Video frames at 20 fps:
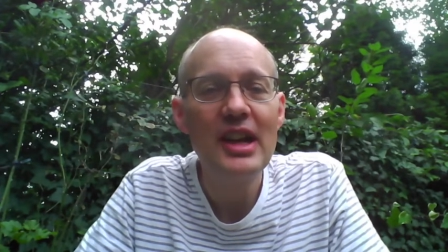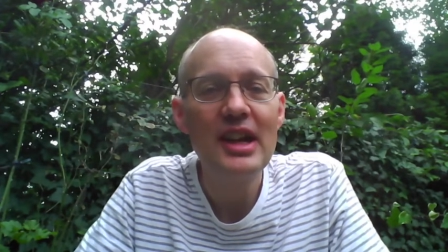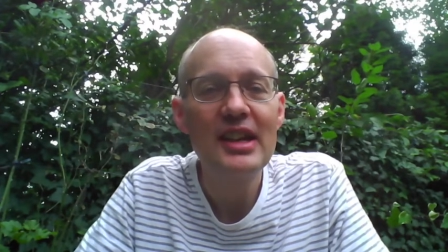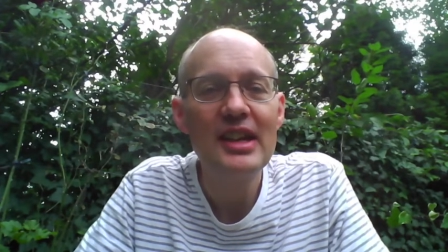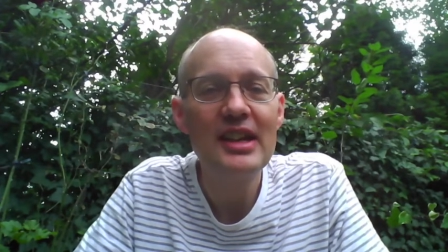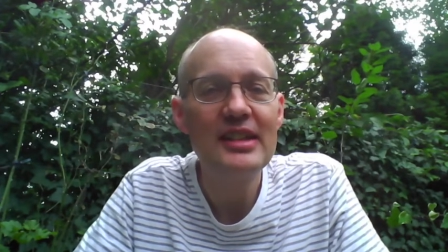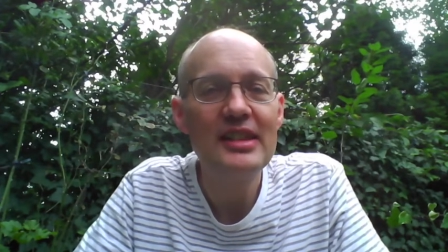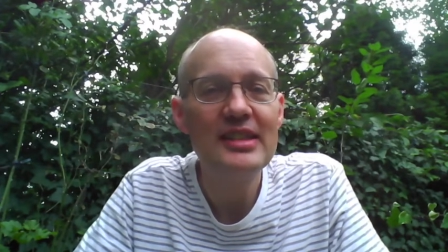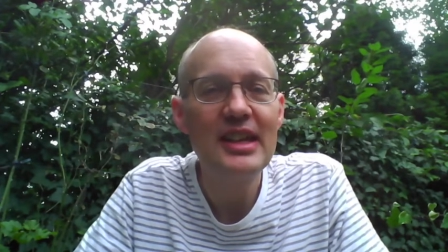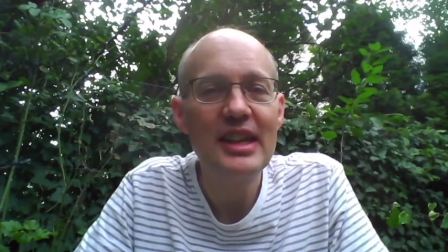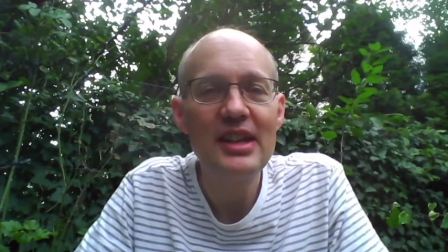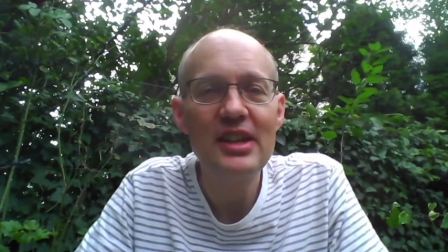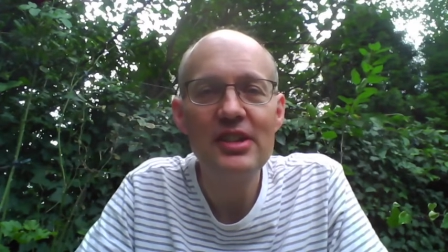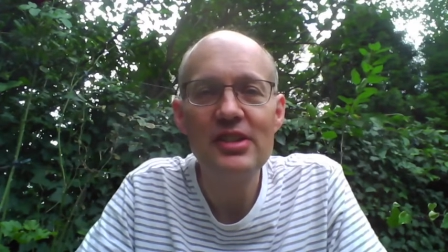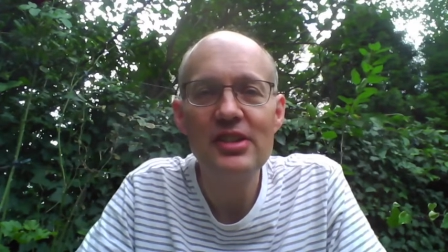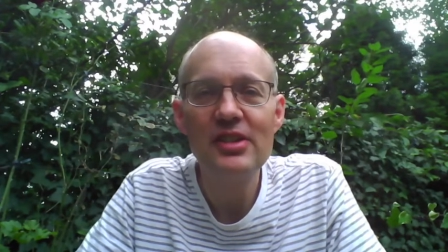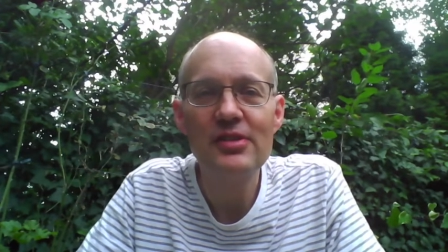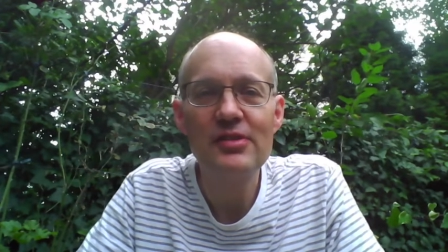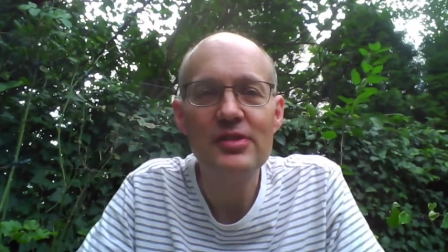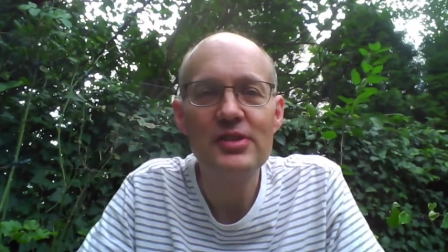continue
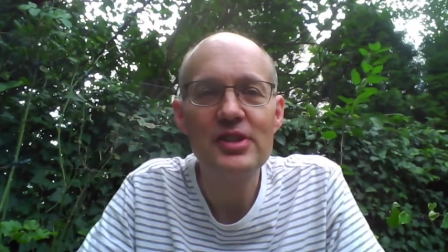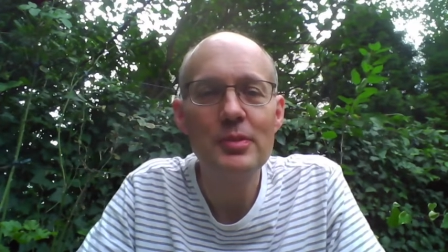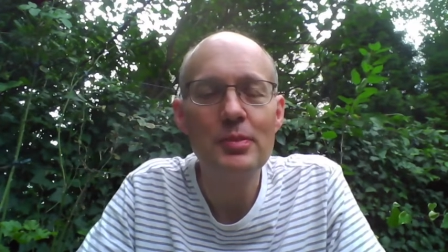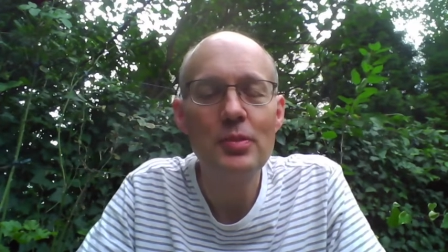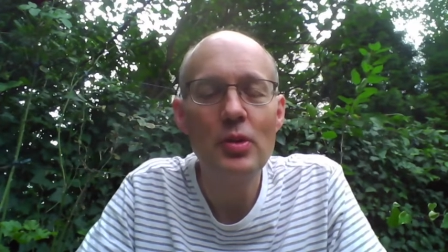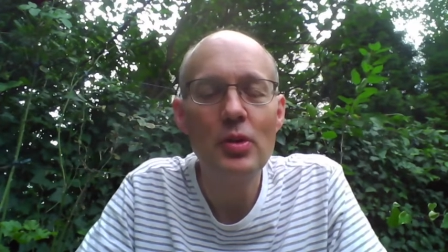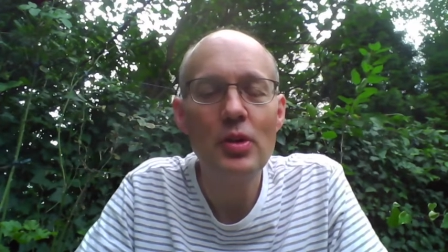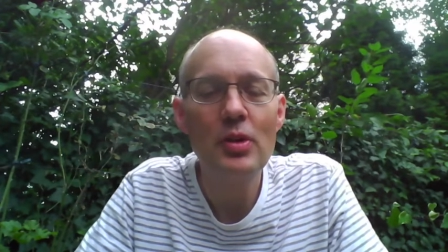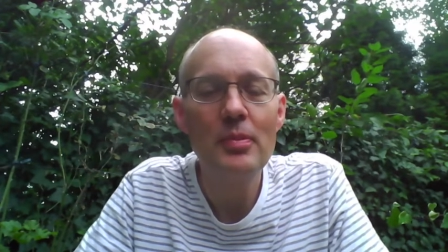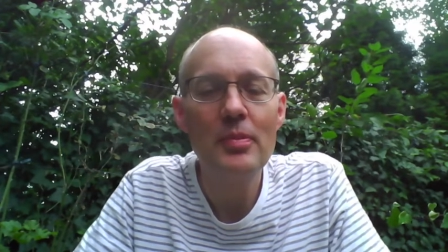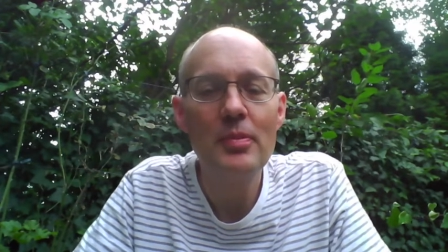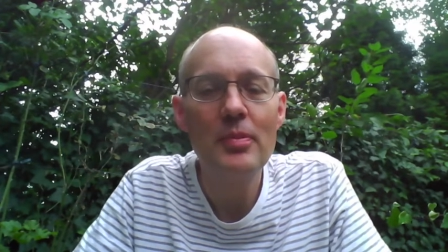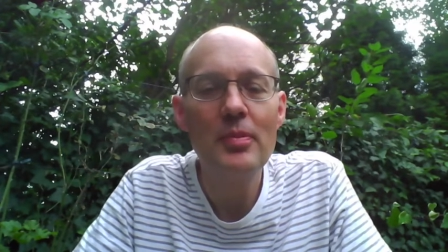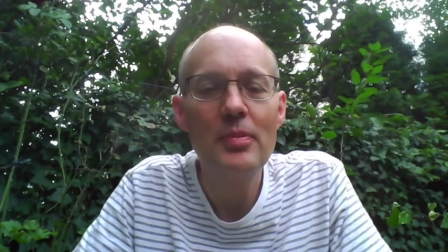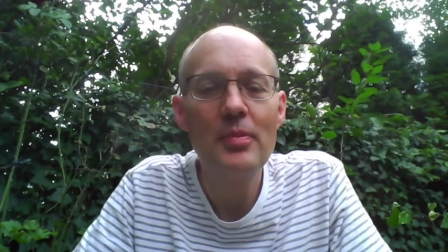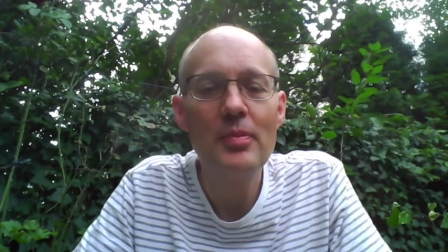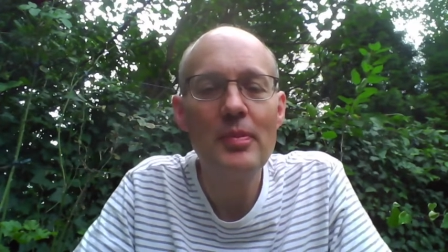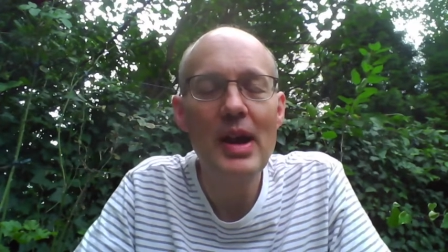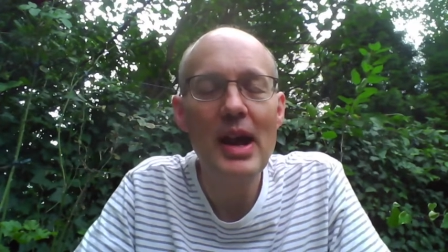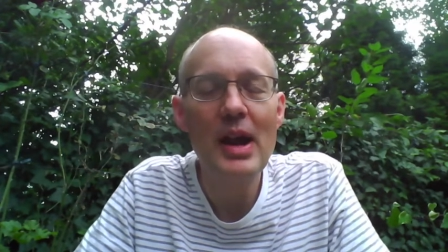to support
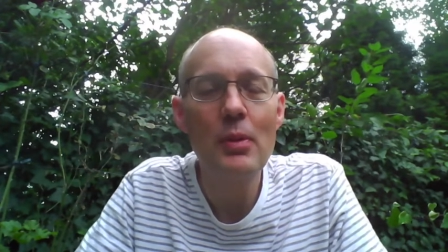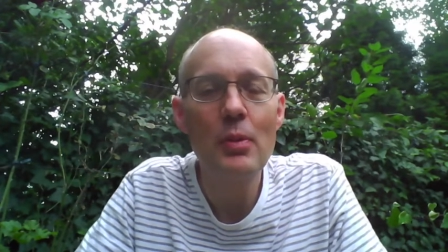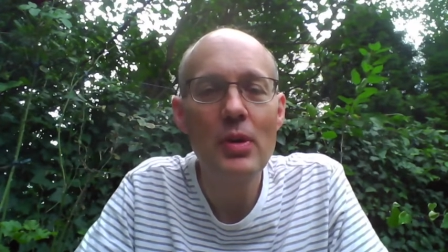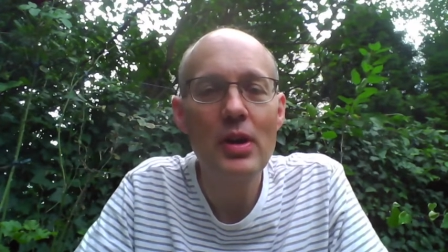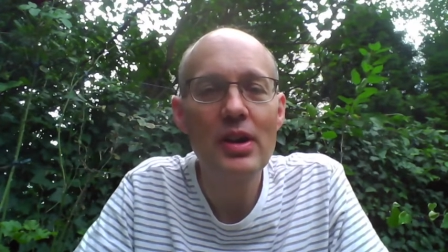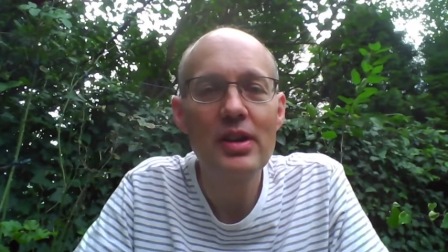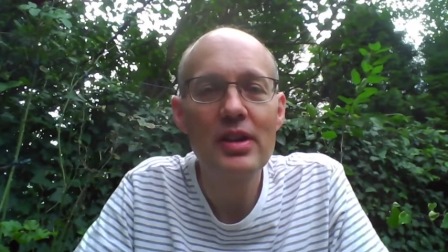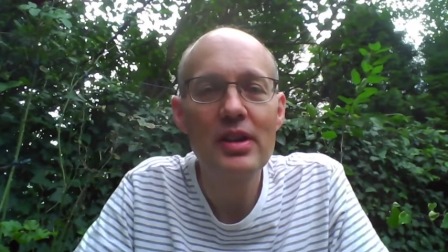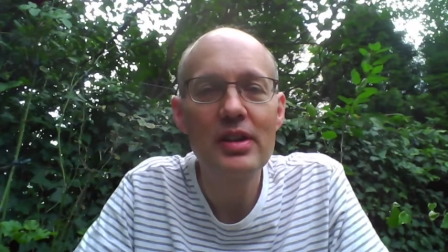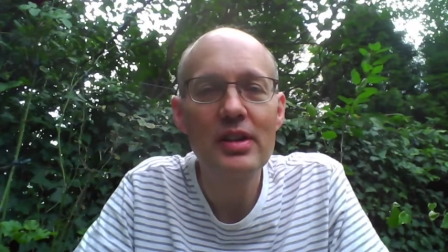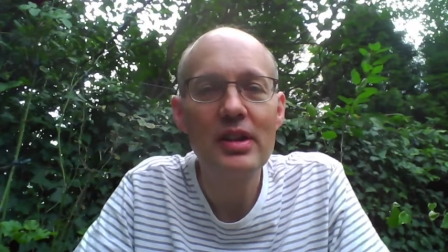my work